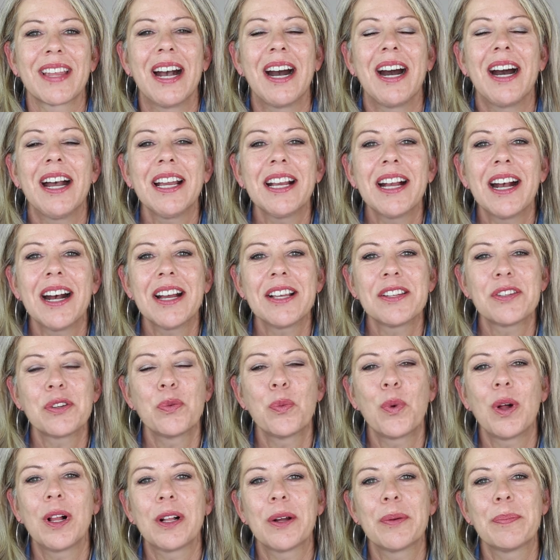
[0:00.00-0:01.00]
Hi guys
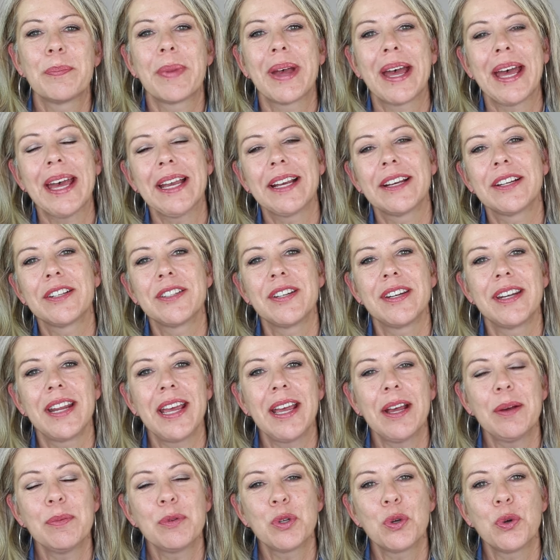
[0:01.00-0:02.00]
and welcome back. Today
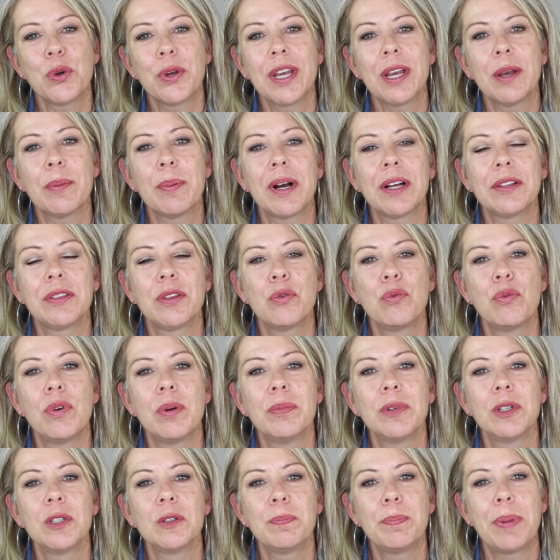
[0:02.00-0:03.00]
I'm talking about the
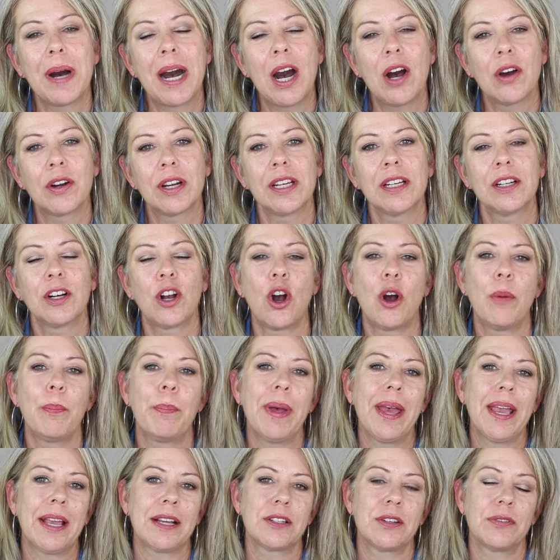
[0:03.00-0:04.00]
Rimmel Powder
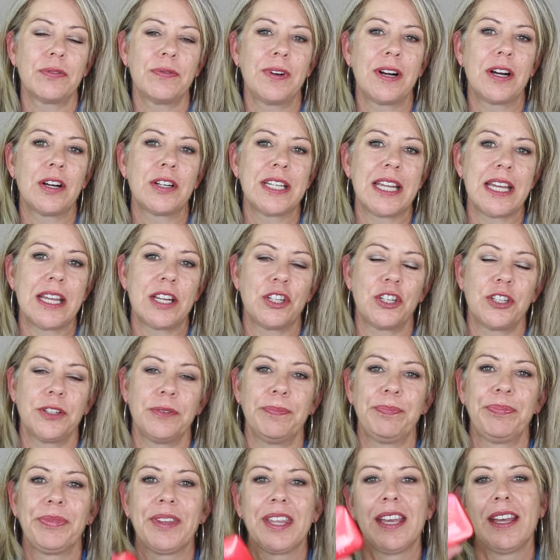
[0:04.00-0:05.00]
Compact
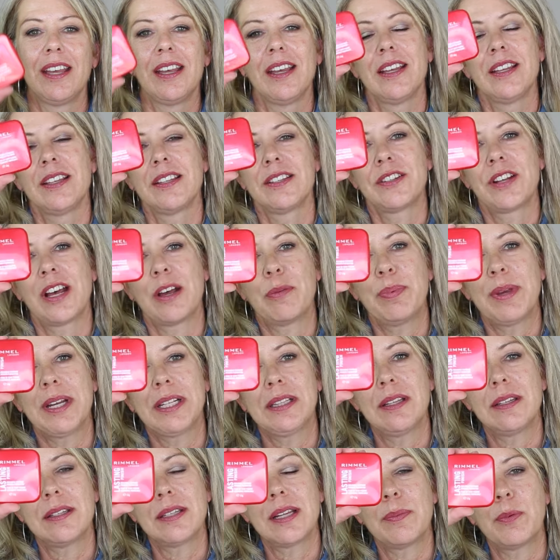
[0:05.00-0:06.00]
Foundation. So I
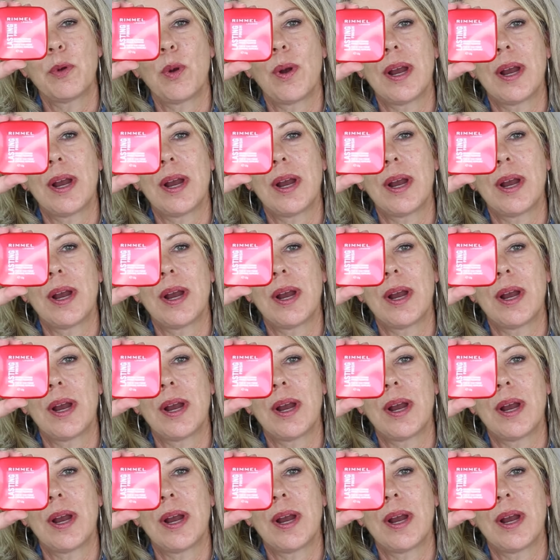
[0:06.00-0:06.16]
picked this up